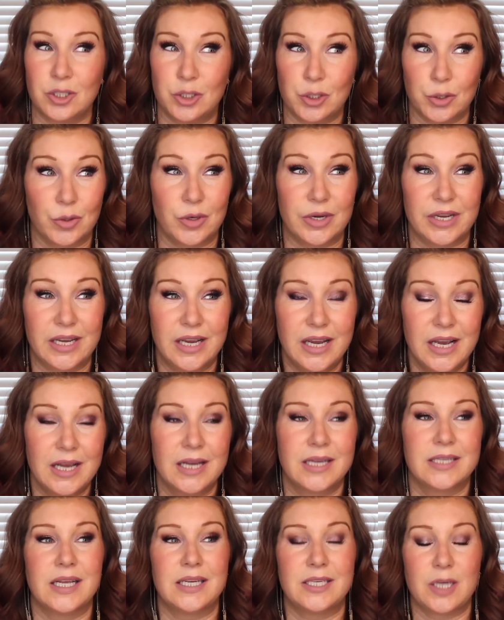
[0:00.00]
say enjoy,
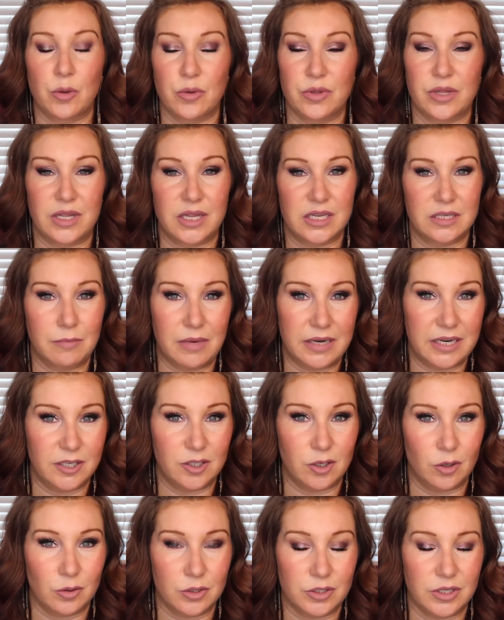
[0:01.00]
because I don't think there's
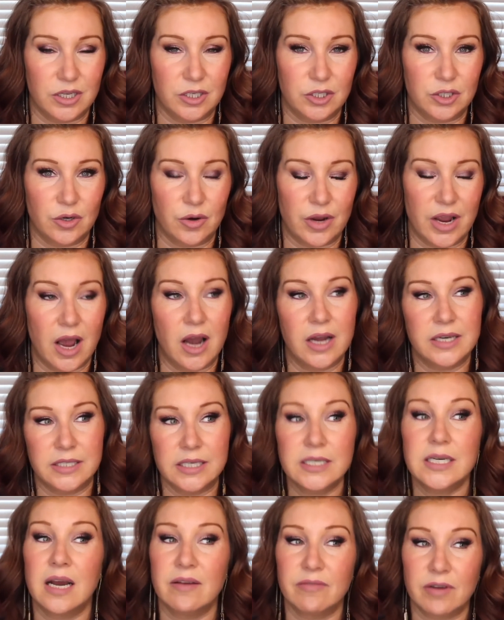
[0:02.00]
many dogs that enjoy it. I
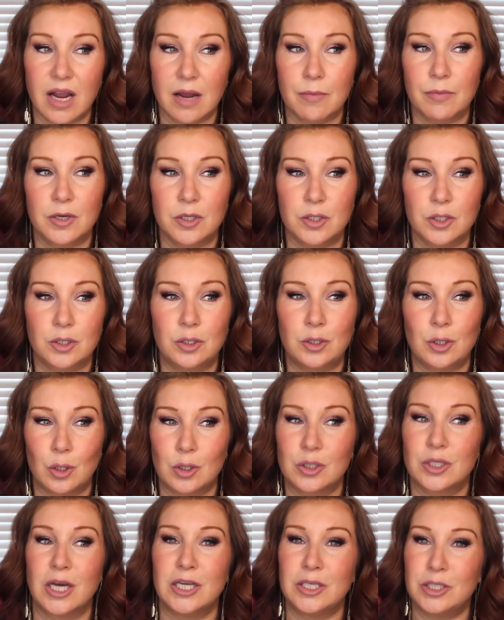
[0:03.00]
did have a couple of
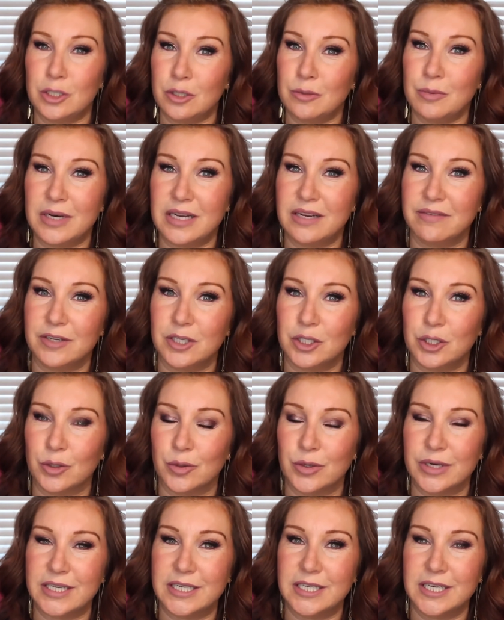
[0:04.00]
dogs that I do believe
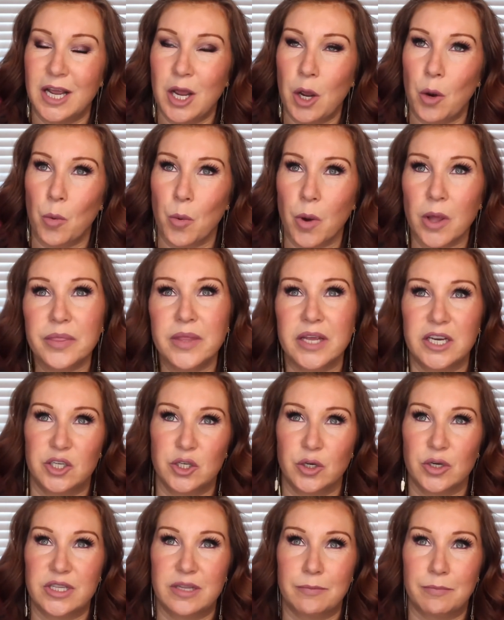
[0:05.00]
enjoyed, one that
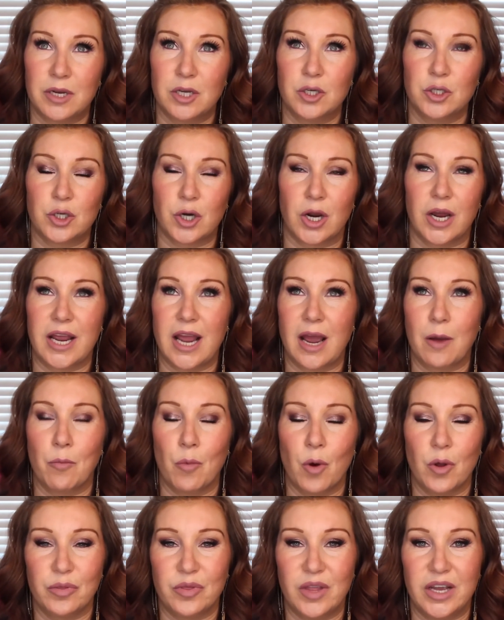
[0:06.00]
enjoyed the blow dry
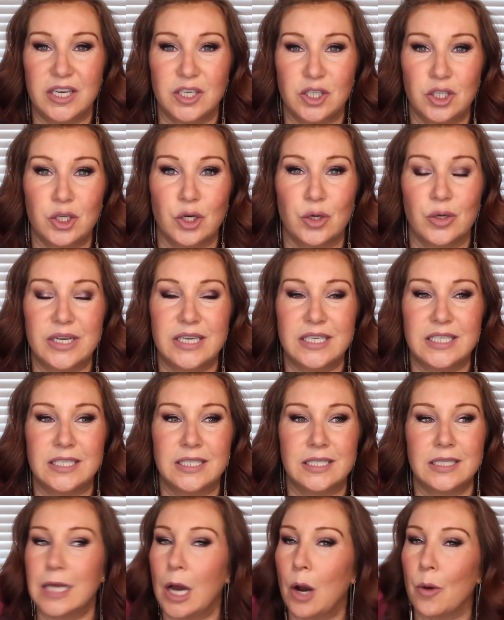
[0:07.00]
and one that
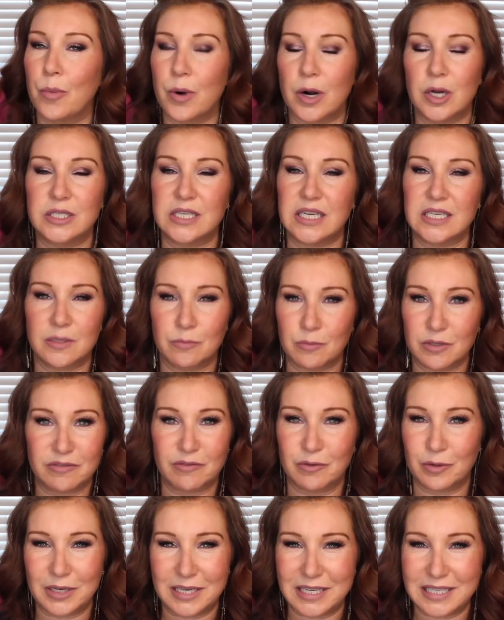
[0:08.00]
enjoyed the whole process and
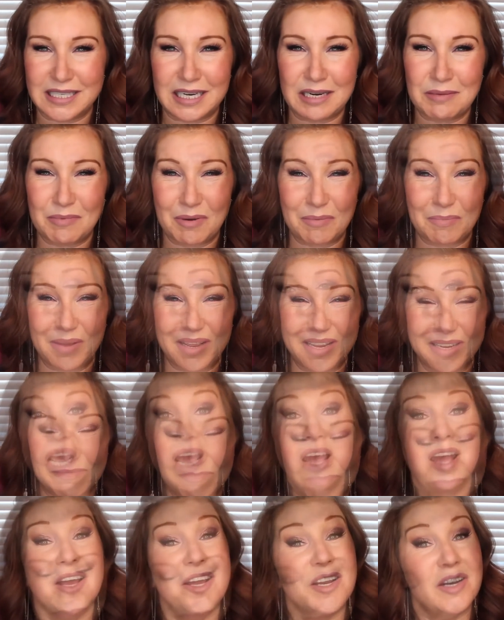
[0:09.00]
was falling asleep on
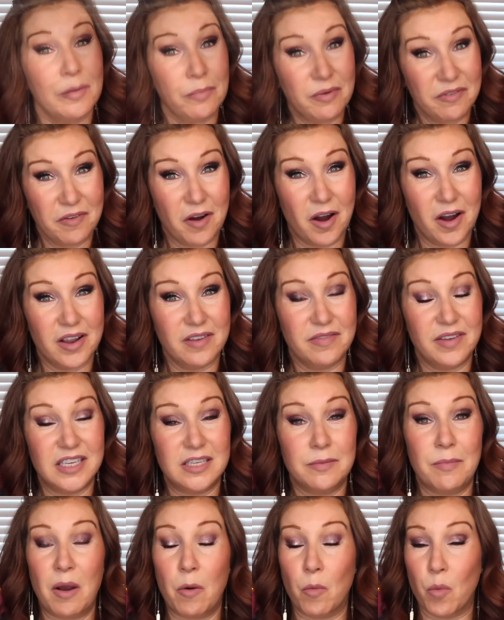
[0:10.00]
me. Number 5
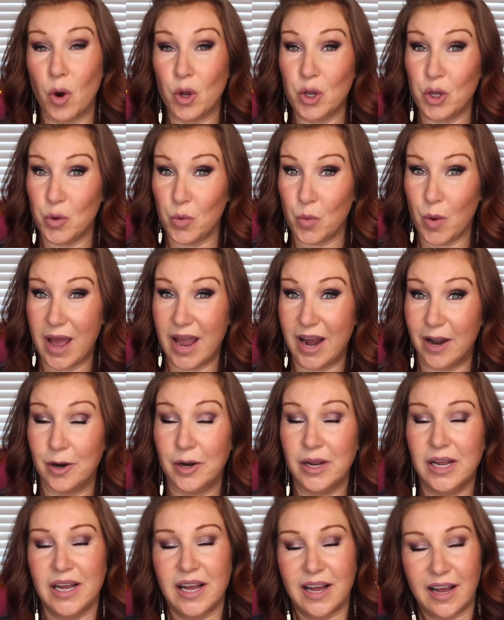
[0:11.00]
is about what you
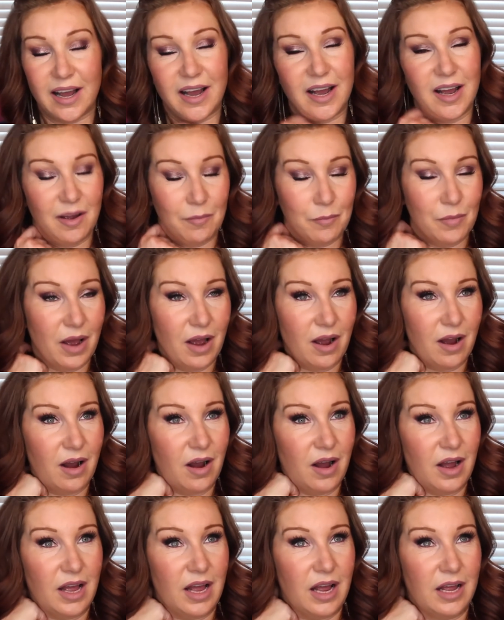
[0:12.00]
wear. And
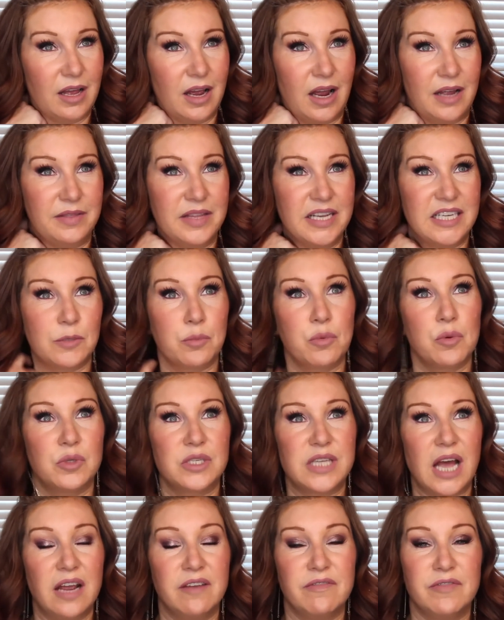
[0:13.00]
this
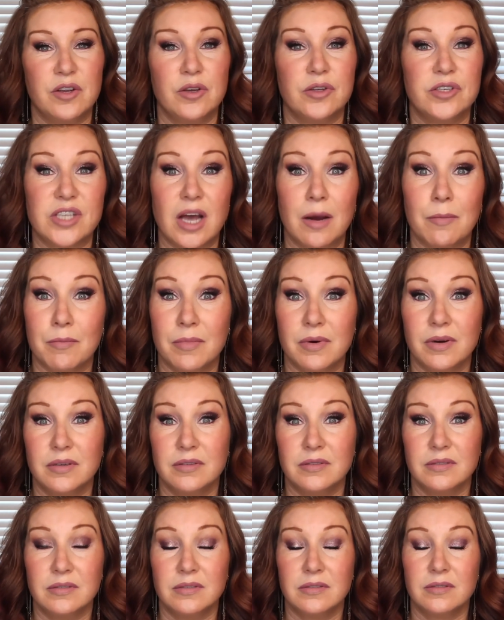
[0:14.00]
will save you
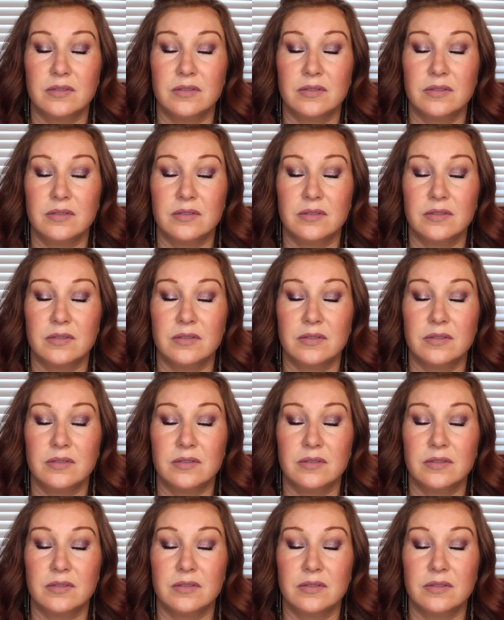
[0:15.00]
some,